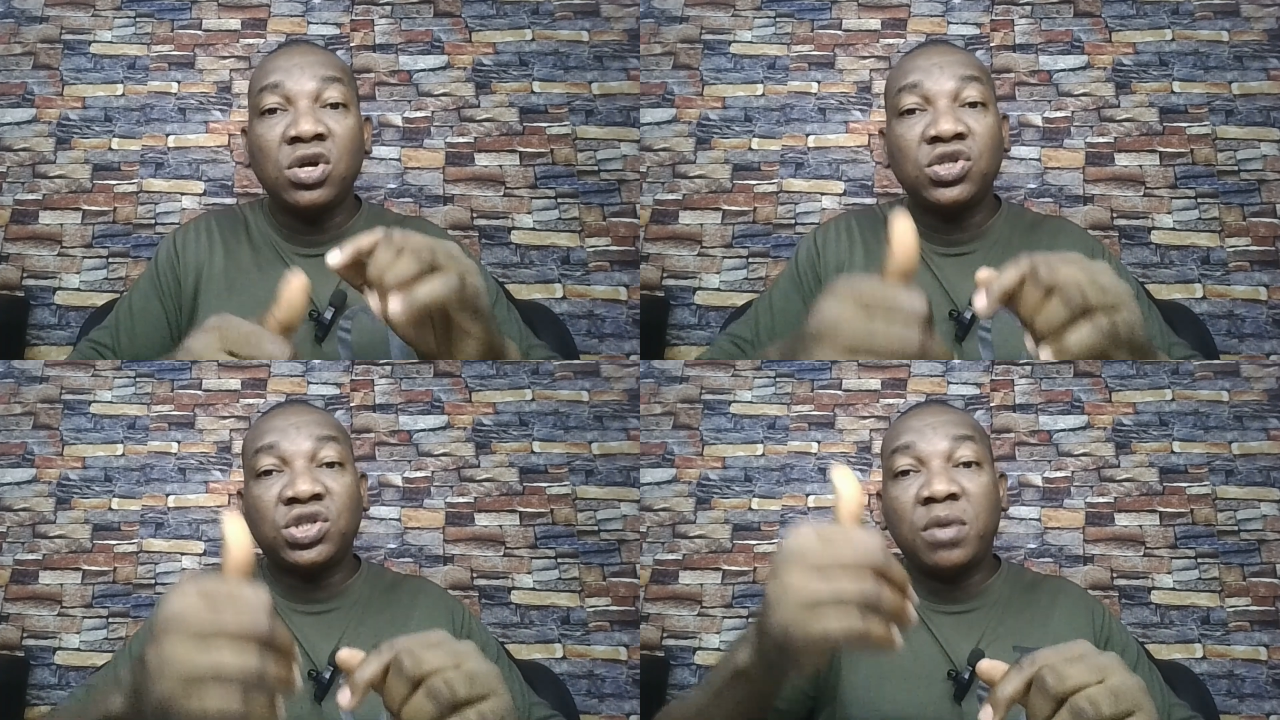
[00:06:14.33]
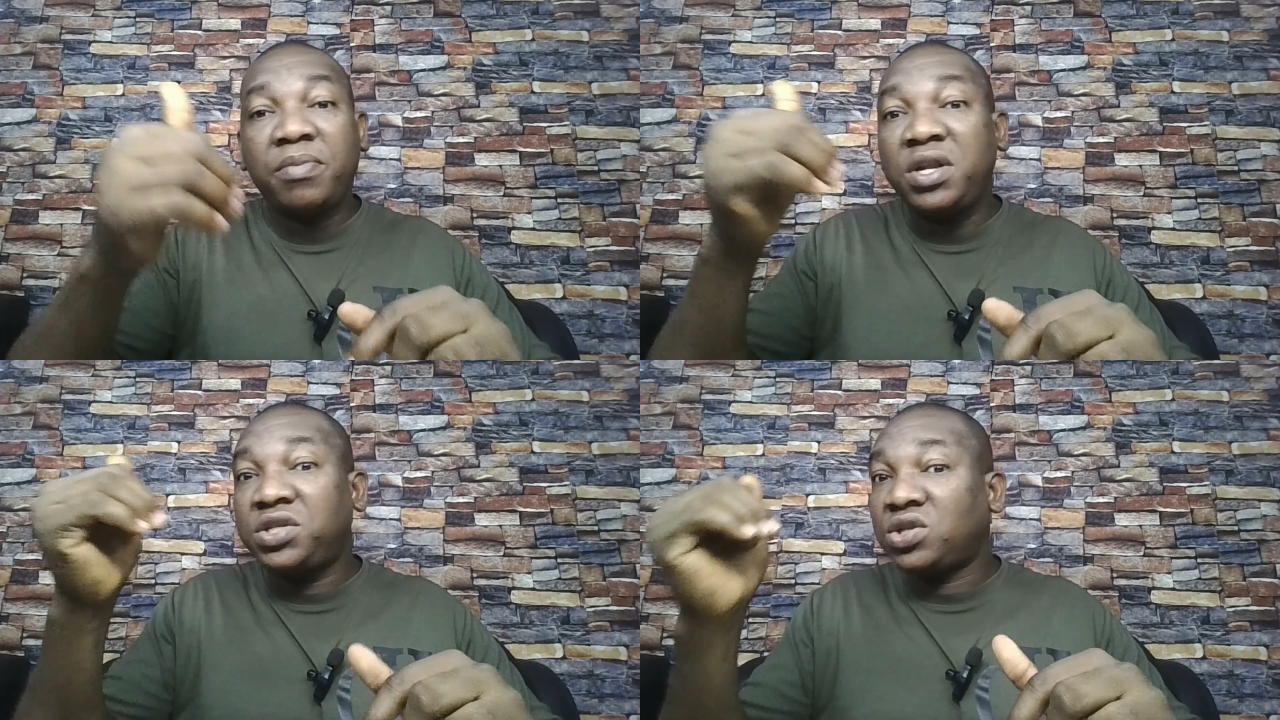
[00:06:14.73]

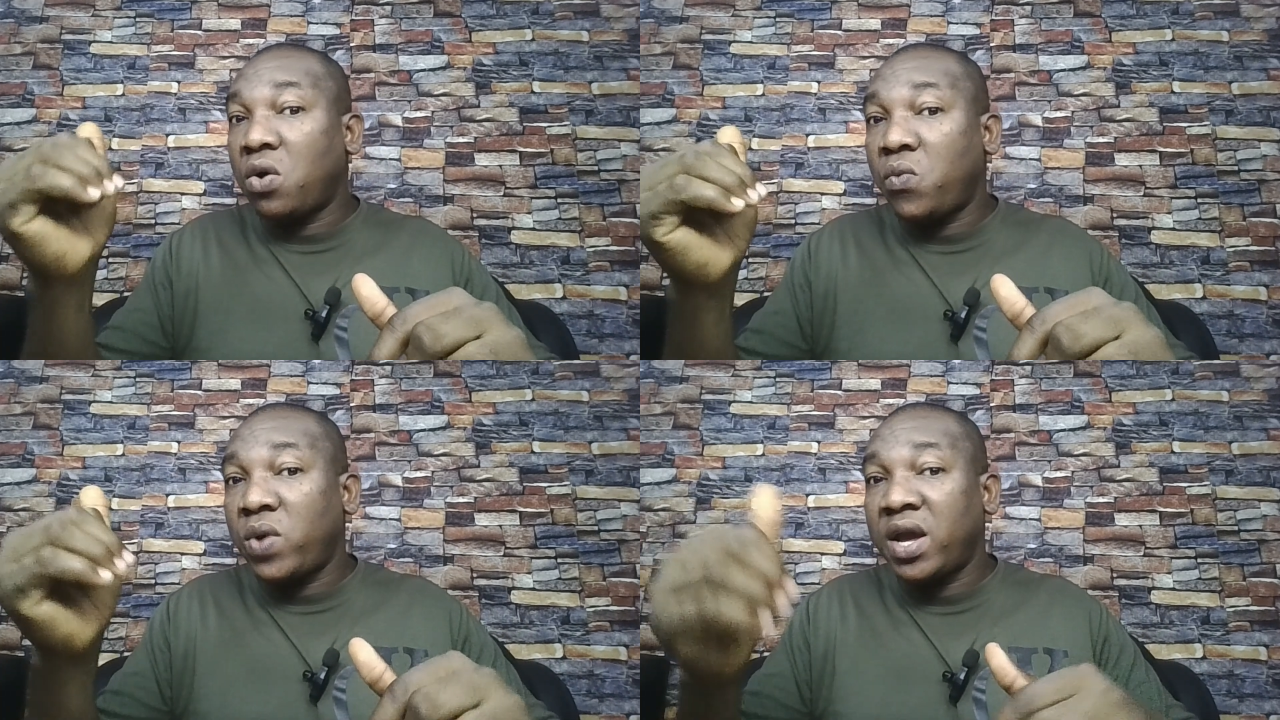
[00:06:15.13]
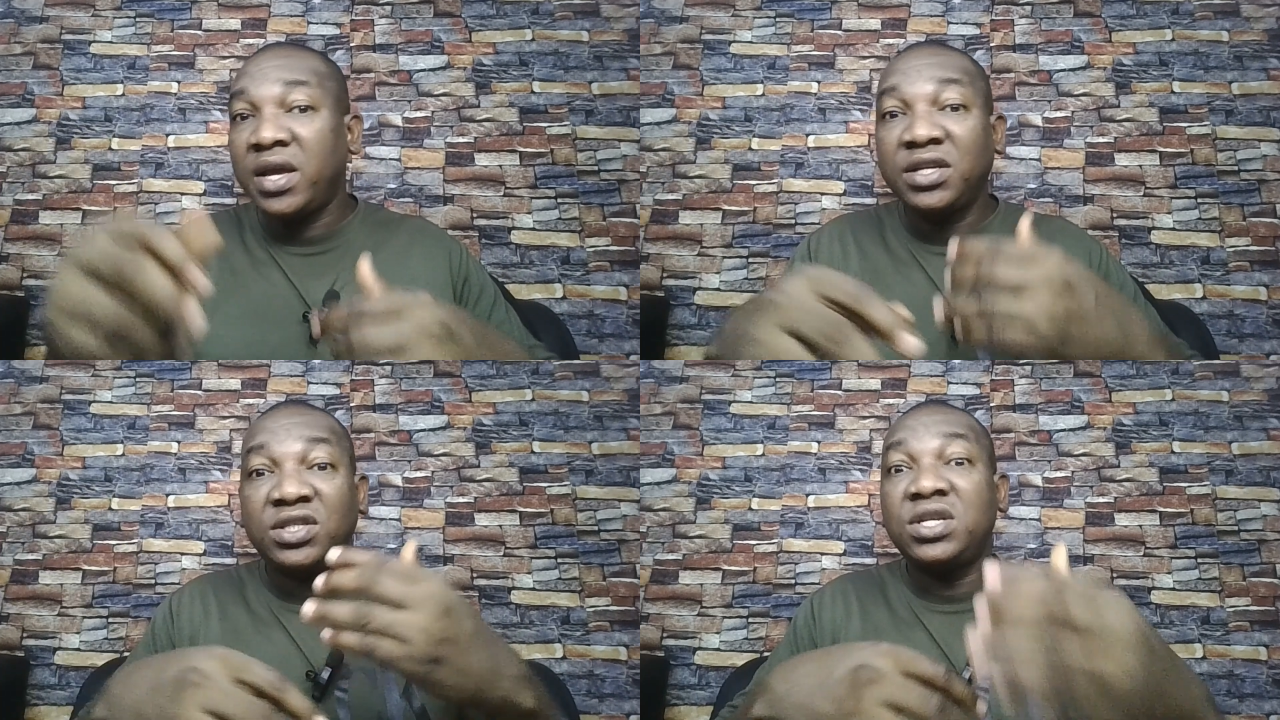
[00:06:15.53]
somebody somewhere
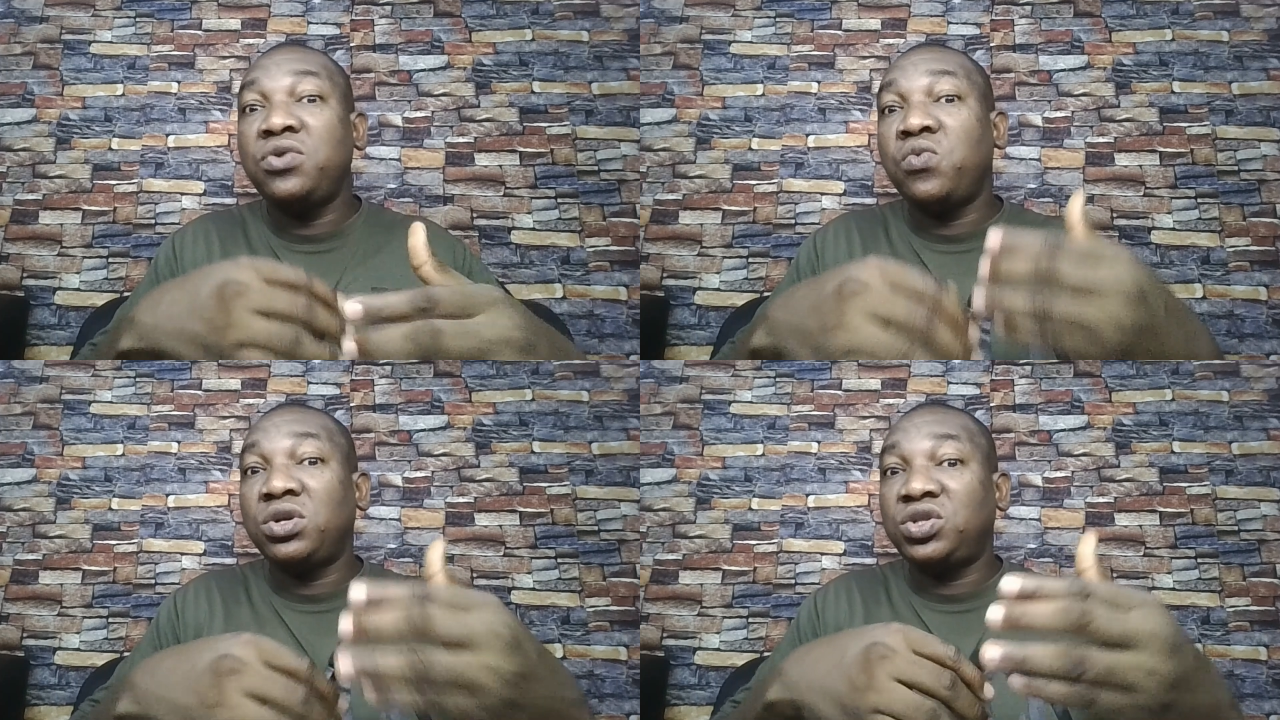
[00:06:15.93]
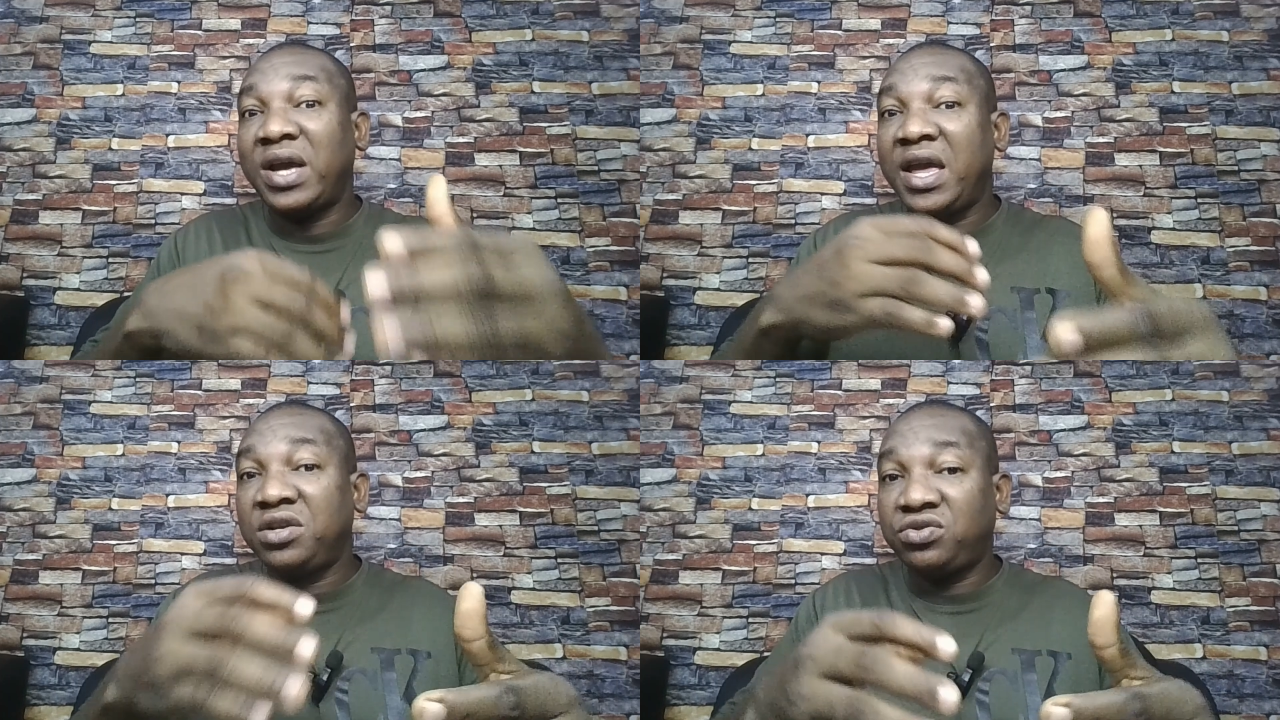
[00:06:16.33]
is seeing what you're
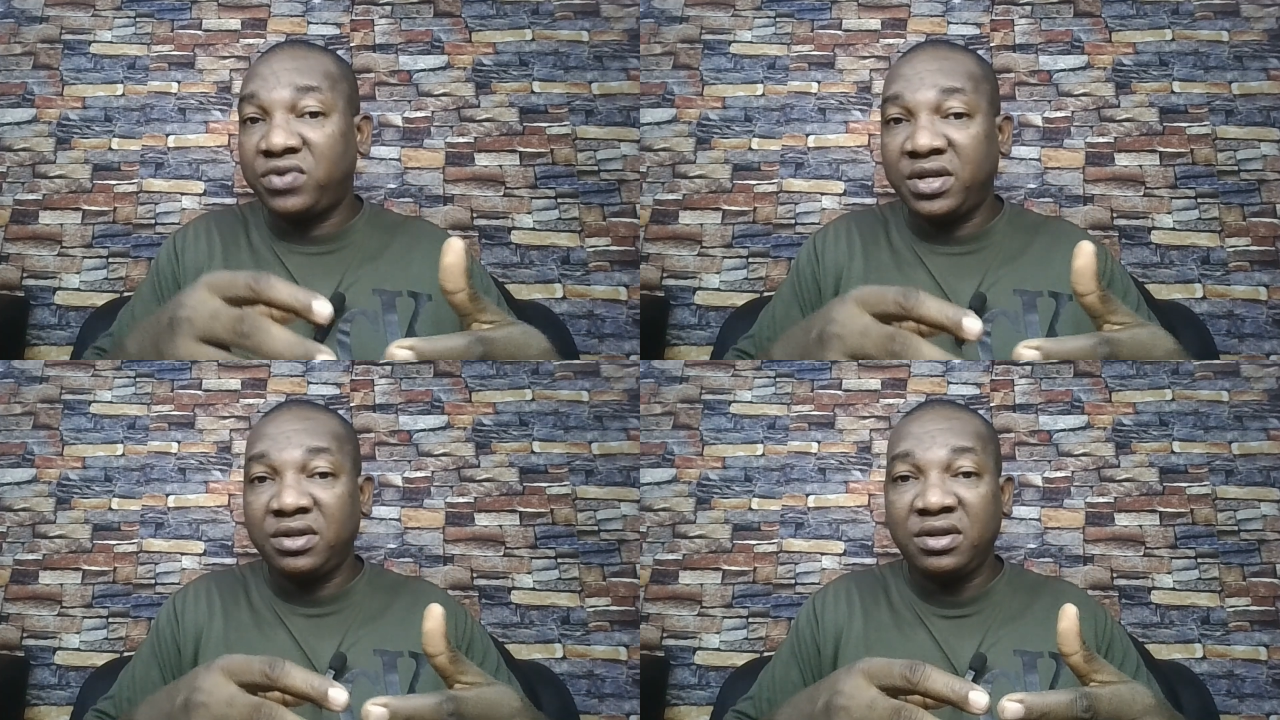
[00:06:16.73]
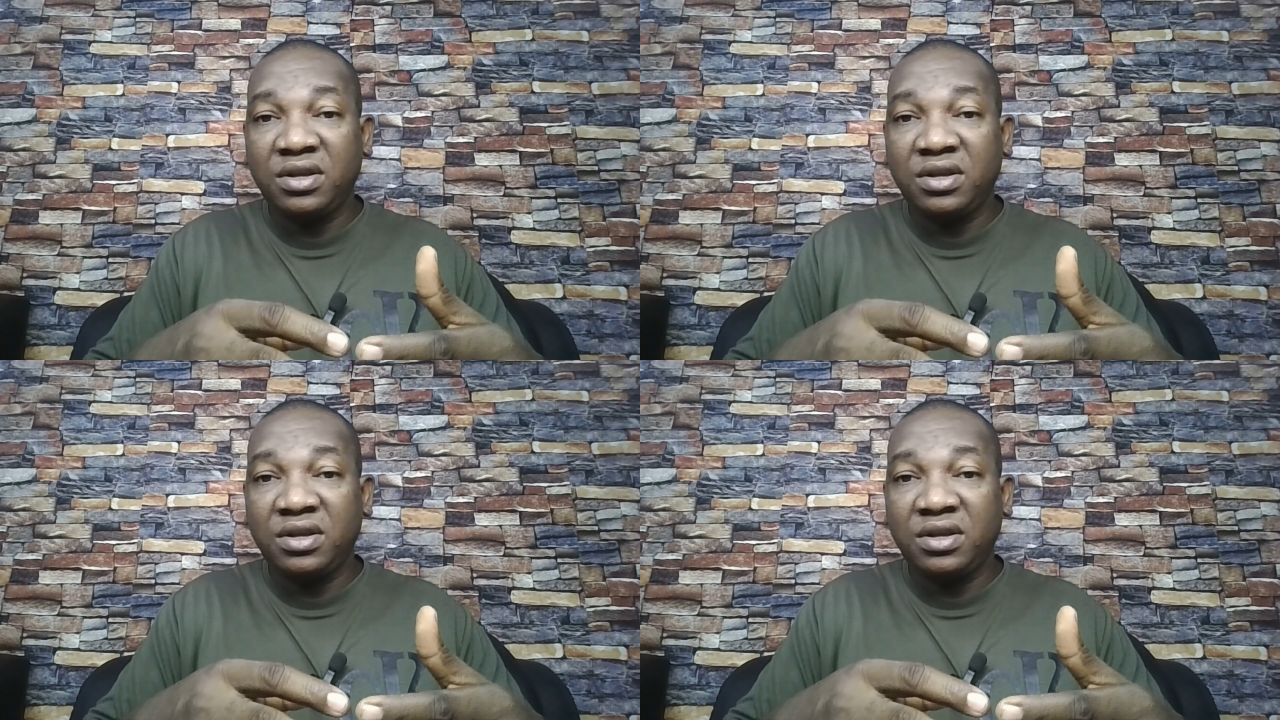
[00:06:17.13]
entering,